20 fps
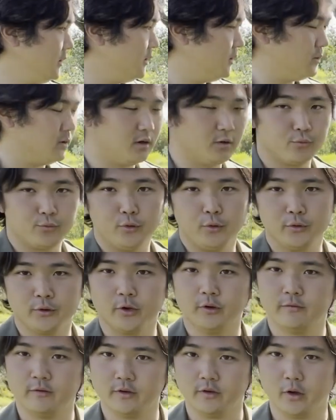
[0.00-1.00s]
rolled
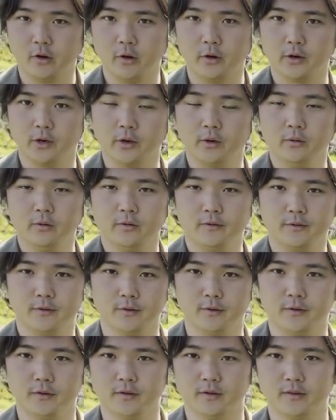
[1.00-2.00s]
over the auto,
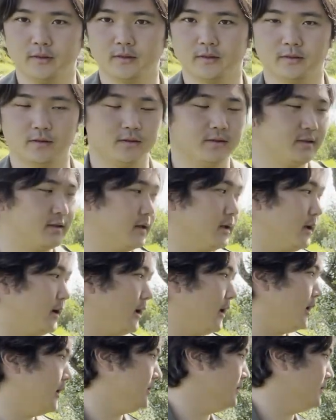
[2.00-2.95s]
so it's sitting at